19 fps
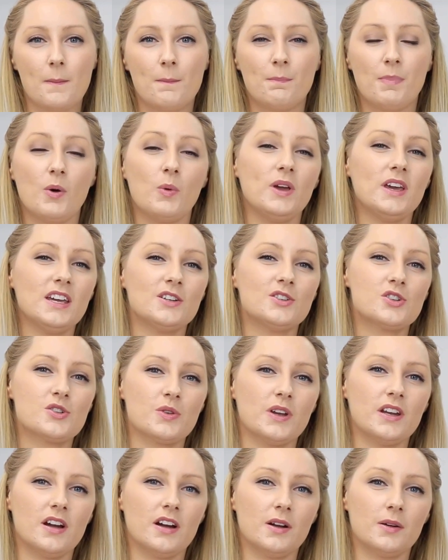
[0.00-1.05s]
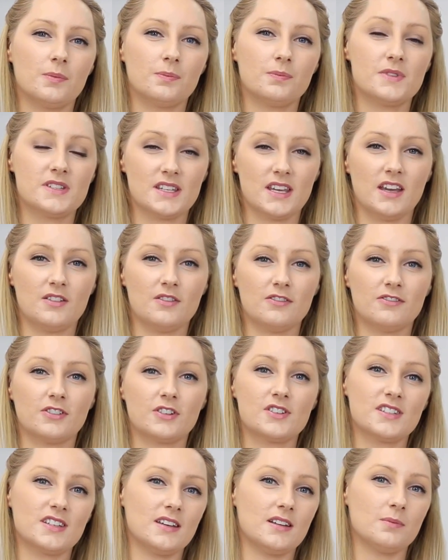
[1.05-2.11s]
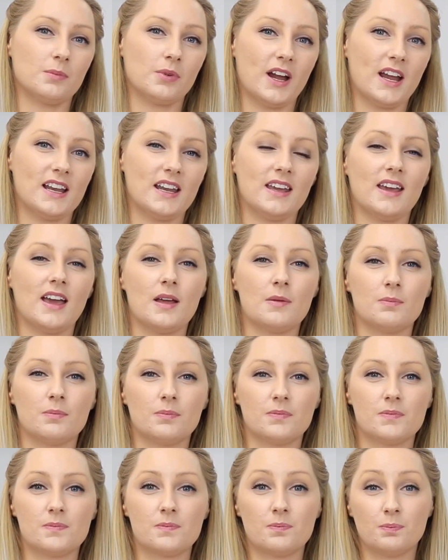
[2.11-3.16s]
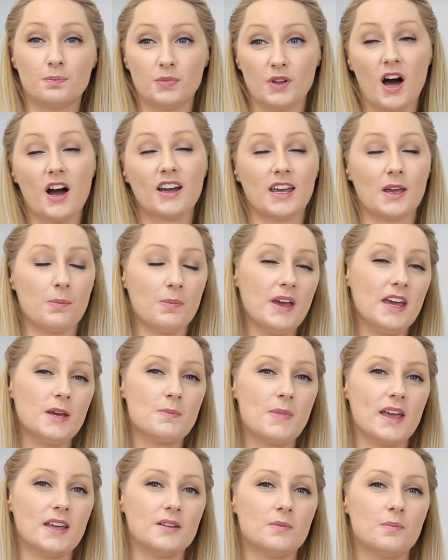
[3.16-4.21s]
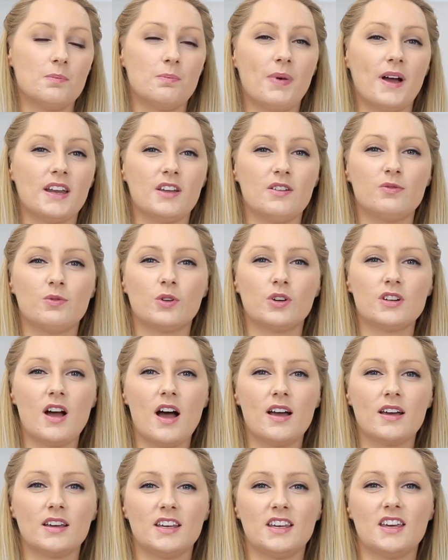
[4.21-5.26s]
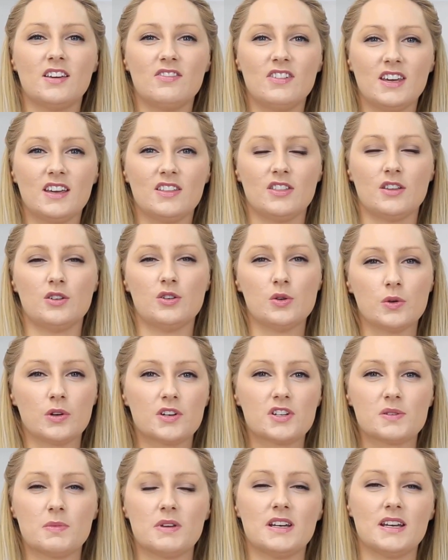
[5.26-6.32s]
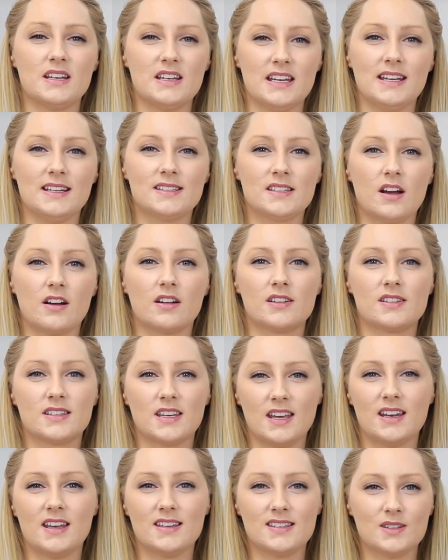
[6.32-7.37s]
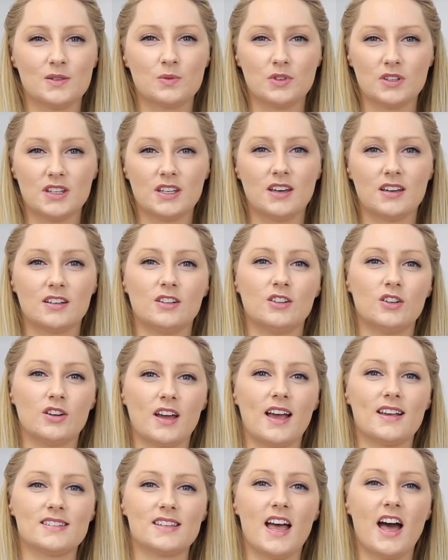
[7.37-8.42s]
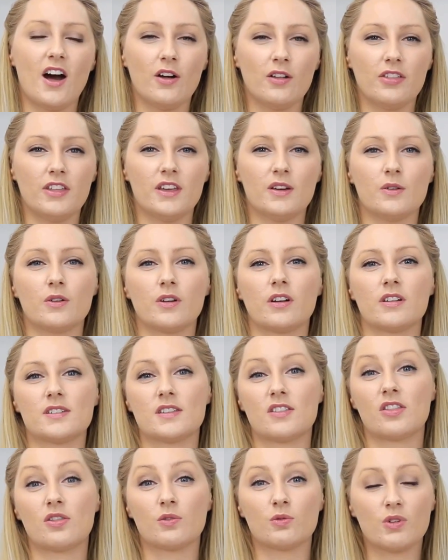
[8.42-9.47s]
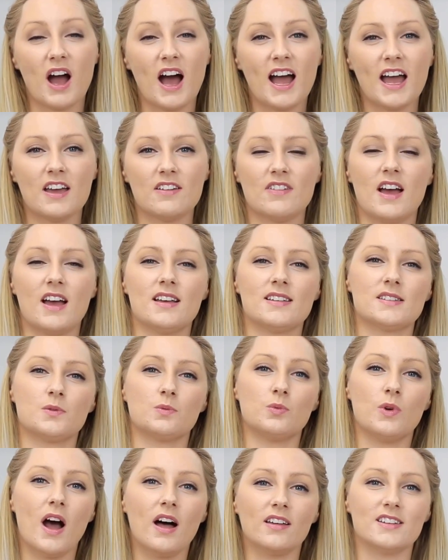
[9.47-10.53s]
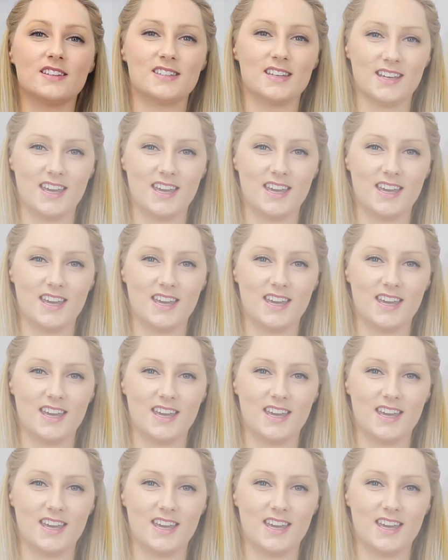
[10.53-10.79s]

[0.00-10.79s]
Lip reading: But we can treat our skin for skin brightening and blocking pigment, but if we're not giving it the nourishment it needs, our skin isn't really going to look as healthy or thrive as well as it